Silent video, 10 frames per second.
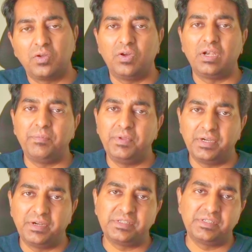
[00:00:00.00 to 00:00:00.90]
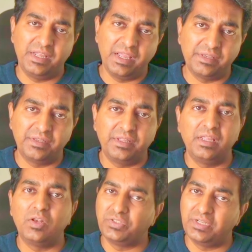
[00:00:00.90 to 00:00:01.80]
call IP address as a
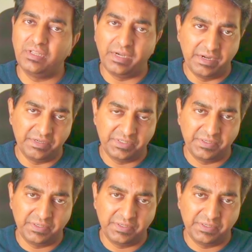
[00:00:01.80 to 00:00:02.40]
logical address.